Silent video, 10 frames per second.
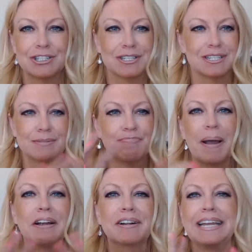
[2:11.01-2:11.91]
just
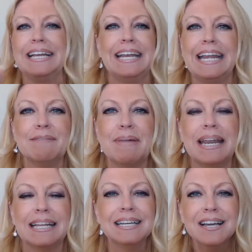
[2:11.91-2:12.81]
sparking at any
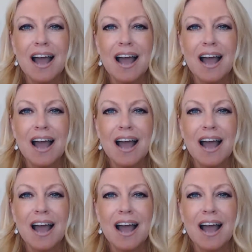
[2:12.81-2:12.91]
minute.